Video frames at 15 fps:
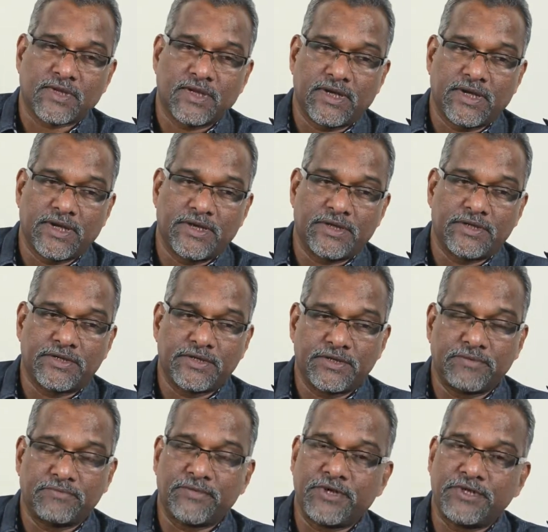And
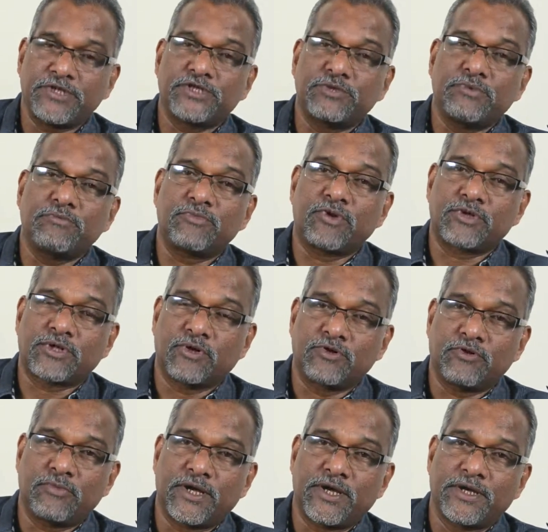it is to be brought
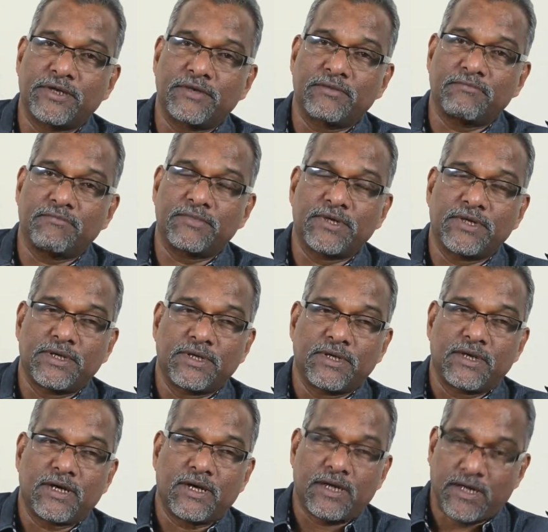out by
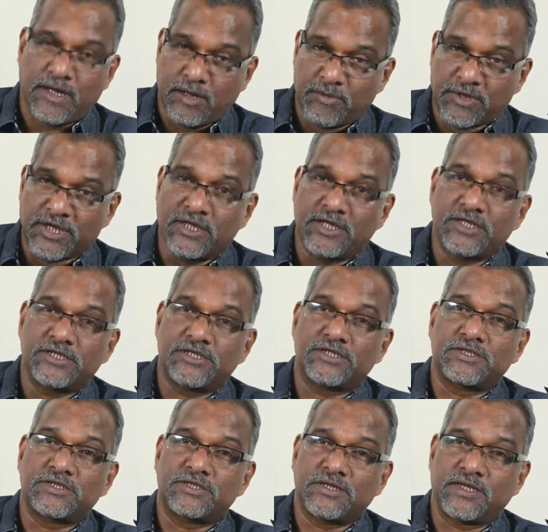
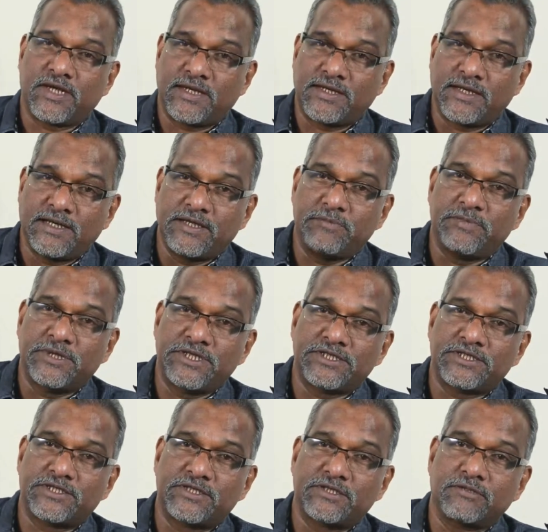Amaryllis, a
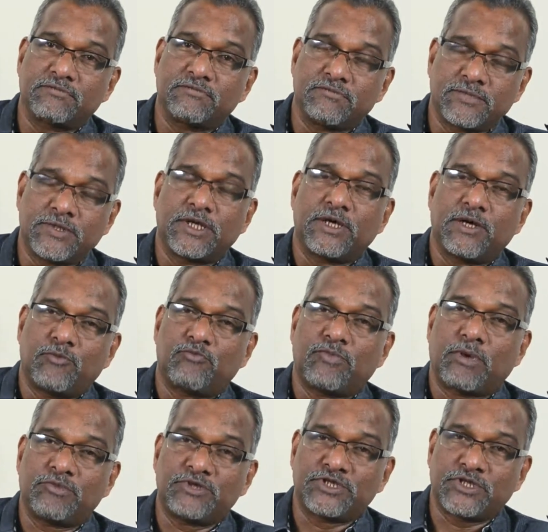Delhi-based
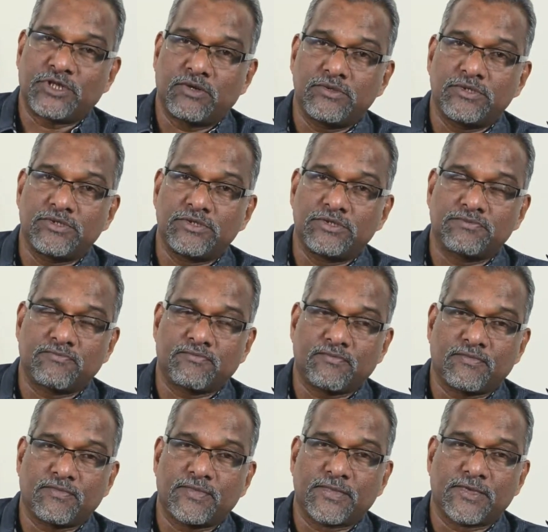publish house.
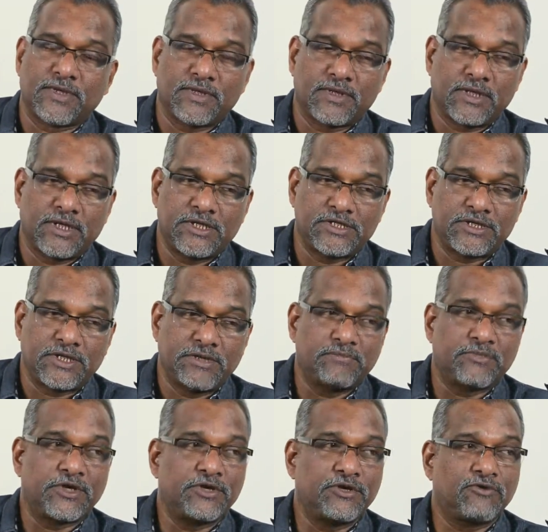It is an
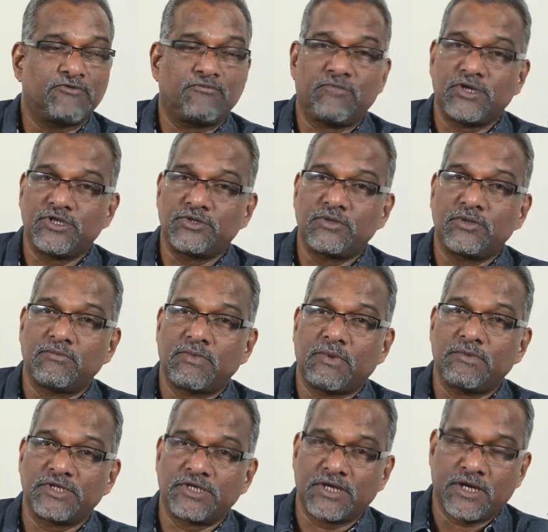imprint of Manjul
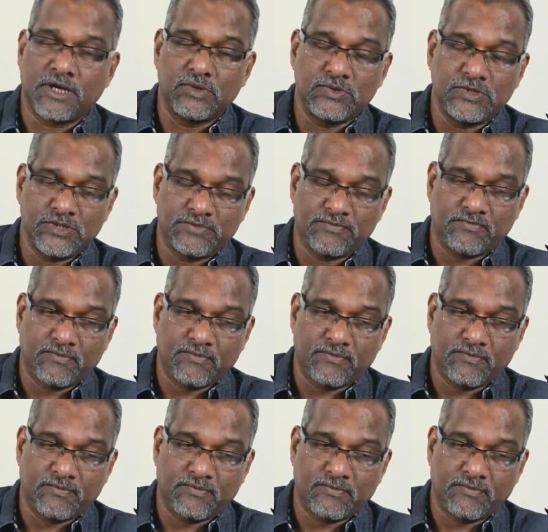Publish House.